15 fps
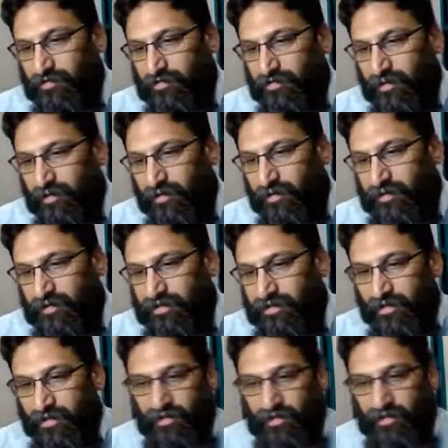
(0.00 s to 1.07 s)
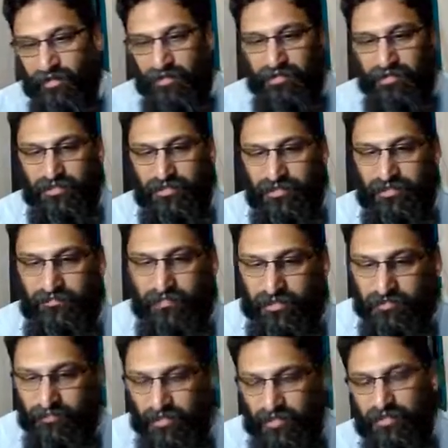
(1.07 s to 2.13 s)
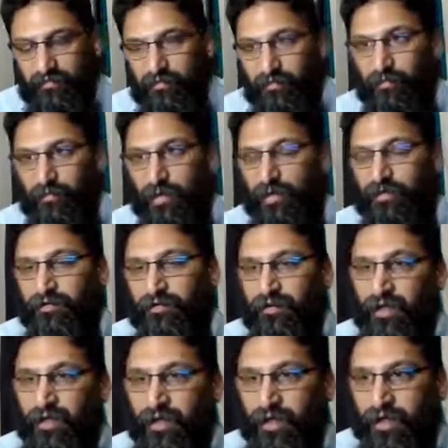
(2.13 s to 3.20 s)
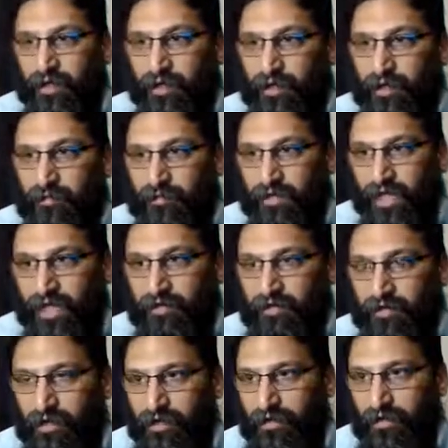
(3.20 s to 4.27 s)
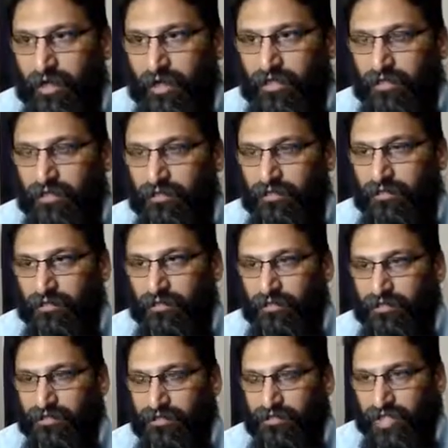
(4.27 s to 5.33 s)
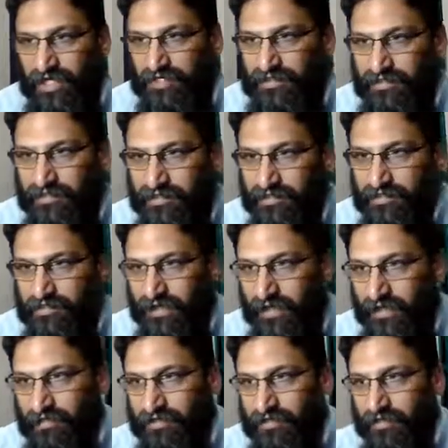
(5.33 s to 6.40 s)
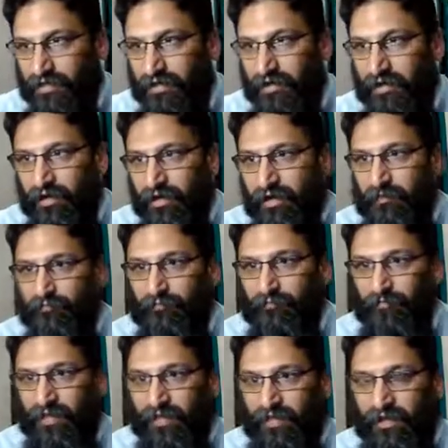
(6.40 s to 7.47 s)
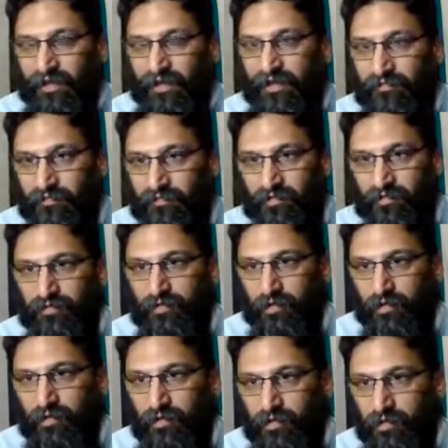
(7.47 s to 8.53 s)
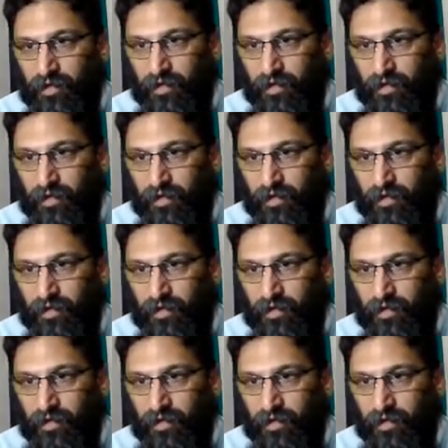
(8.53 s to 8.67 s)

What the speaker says: to be honest, it's a really difficult one, and all I can suggest is that that even though